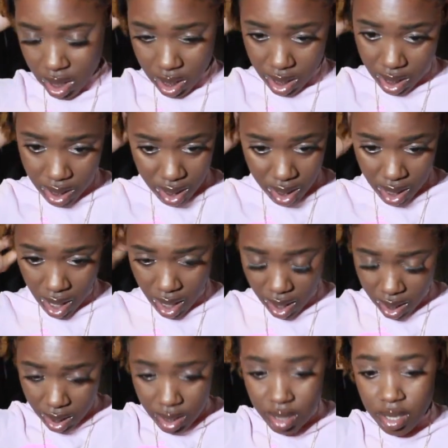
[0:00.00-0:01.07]
it
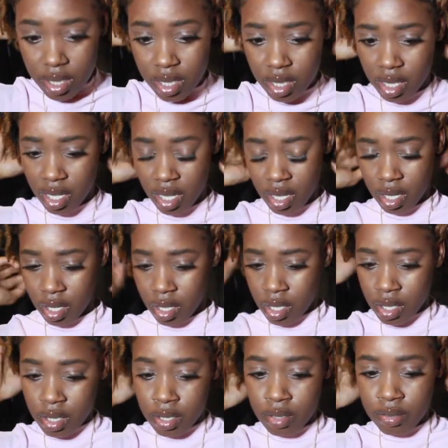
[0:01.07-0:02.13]
stays.
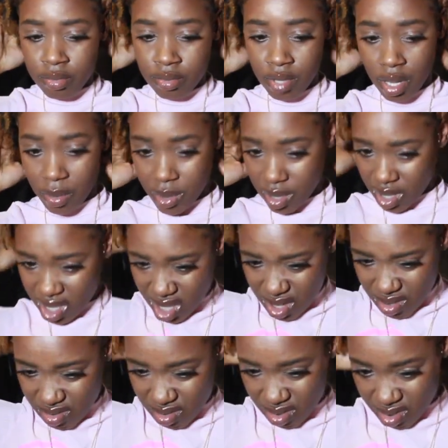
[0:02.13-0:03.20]
Oh, it was only two?
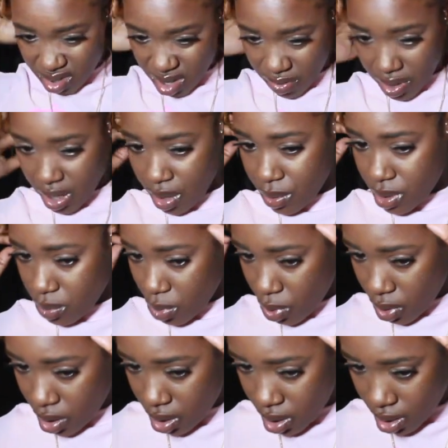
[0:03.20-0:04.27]
I feel like it was more.